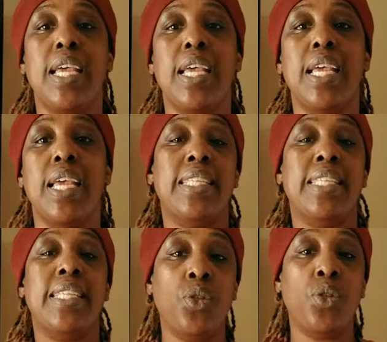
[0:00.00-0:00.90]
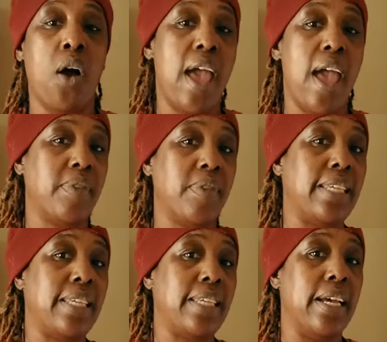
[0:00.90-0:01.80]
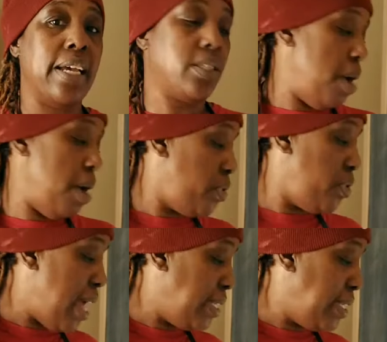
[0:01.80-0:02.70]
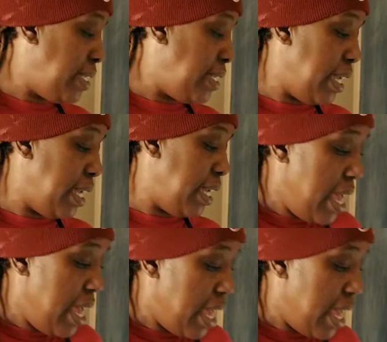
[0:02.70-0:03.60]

that you don't have to seal. So I'm trying to see if